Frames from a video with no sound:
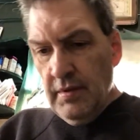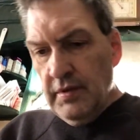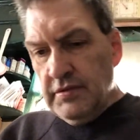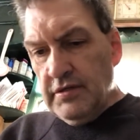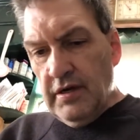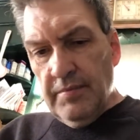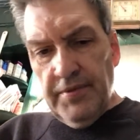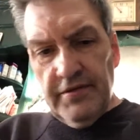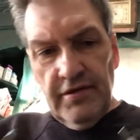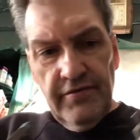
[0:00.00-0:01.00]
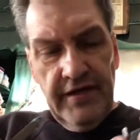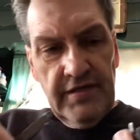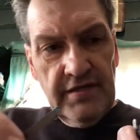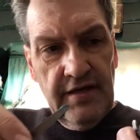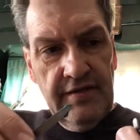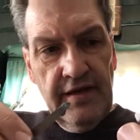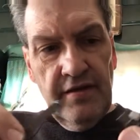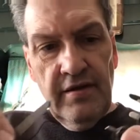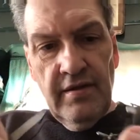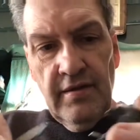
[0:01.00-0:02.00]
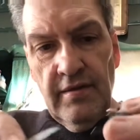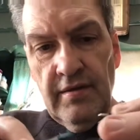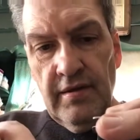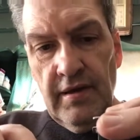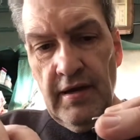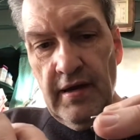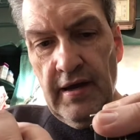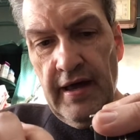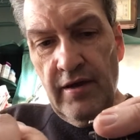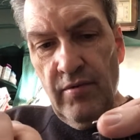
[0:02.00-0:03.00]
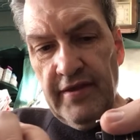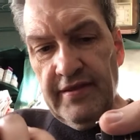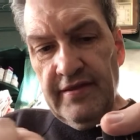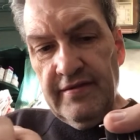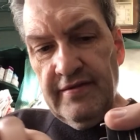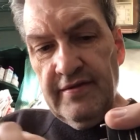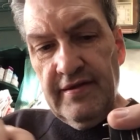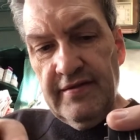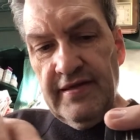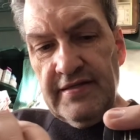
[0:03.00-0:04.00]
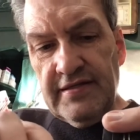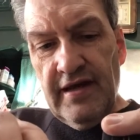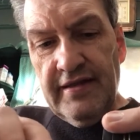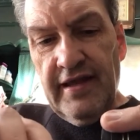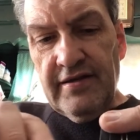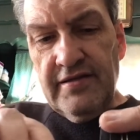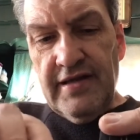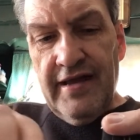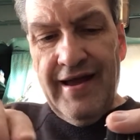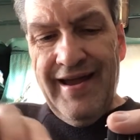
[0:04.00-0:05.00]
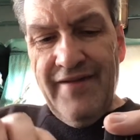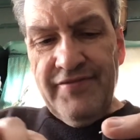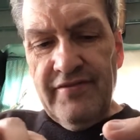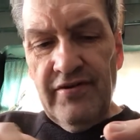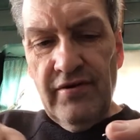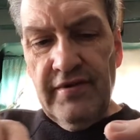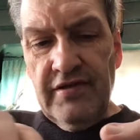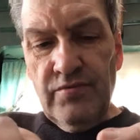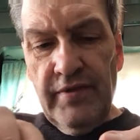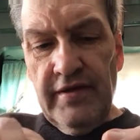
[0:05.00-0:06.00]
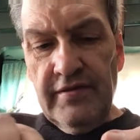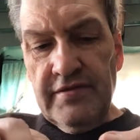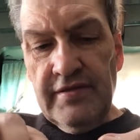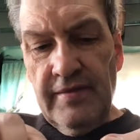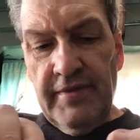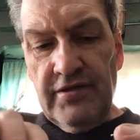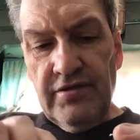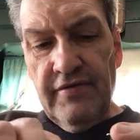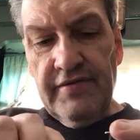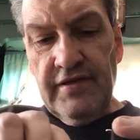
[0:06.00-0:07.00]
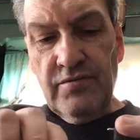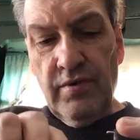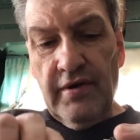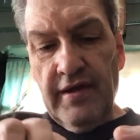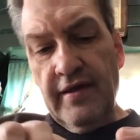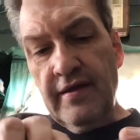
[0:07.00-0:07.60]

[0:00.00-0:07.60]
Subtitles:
so I'll put the grease on there. I don't want the disc on yet because I have to turn these wheels and make sure everything's working,